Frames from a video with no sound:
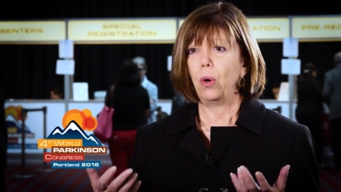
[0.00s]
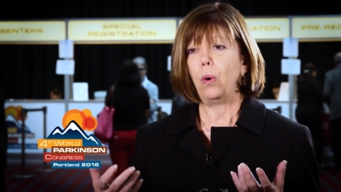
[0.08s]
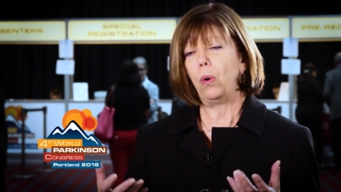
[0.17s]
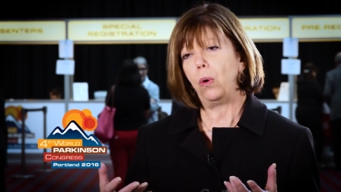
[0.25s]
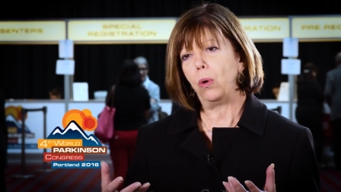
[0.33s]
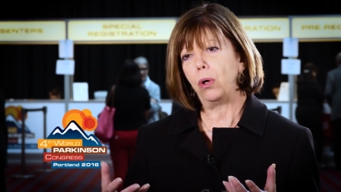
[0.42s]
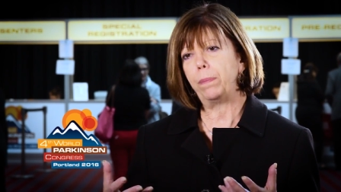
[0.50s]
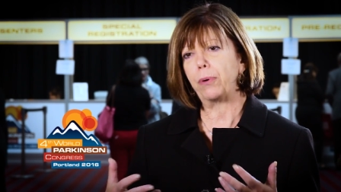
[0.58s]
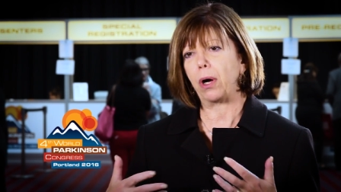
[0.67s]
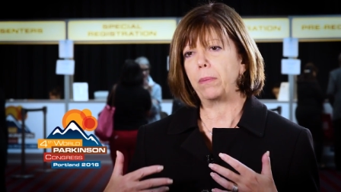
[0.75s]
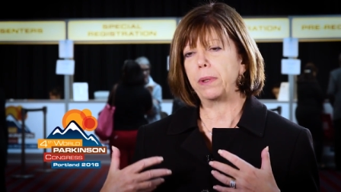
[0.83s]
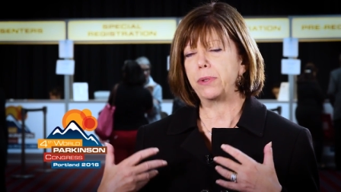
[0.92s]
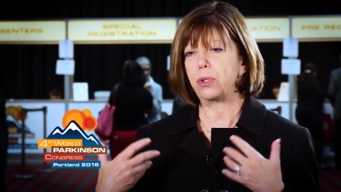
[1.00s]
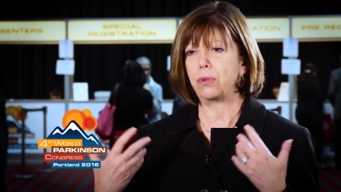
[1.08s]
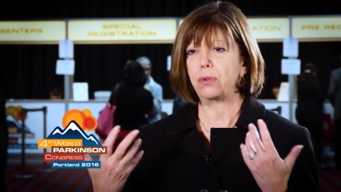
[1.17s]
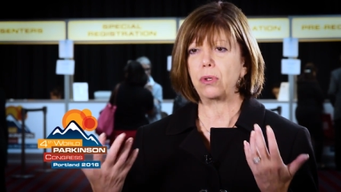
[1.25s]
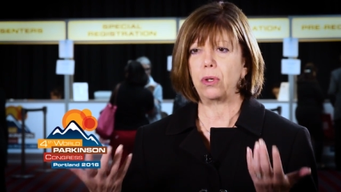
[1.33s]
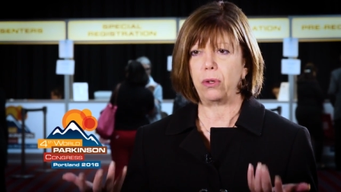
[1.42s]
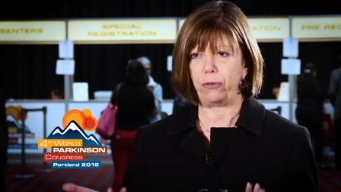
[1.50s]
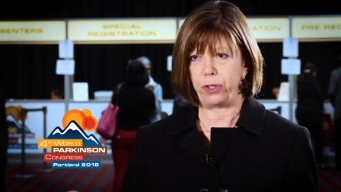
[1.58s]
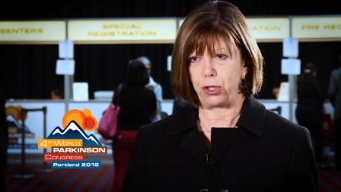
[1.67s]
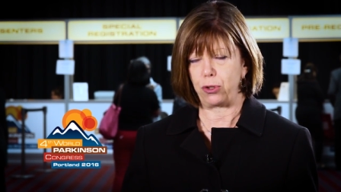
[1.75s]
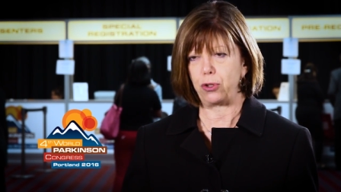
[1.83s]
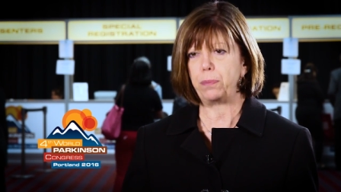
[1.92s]
or problems
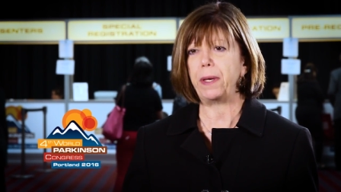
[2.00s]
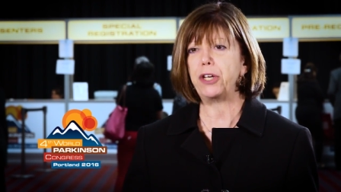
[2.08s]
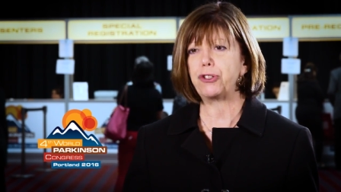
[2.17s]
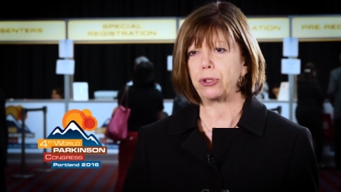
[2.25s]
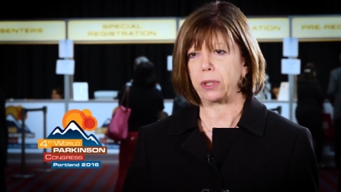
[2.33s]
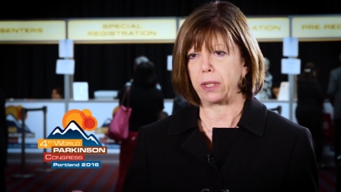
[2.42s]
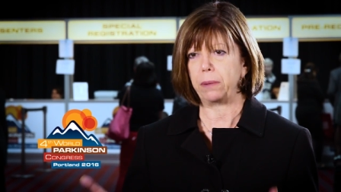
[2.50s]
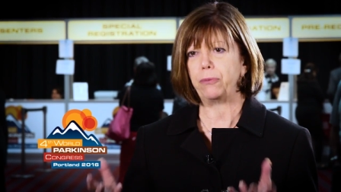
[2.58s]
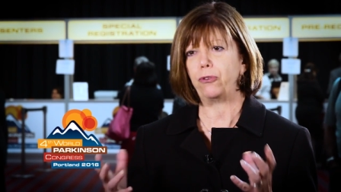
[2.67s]
visuospatially.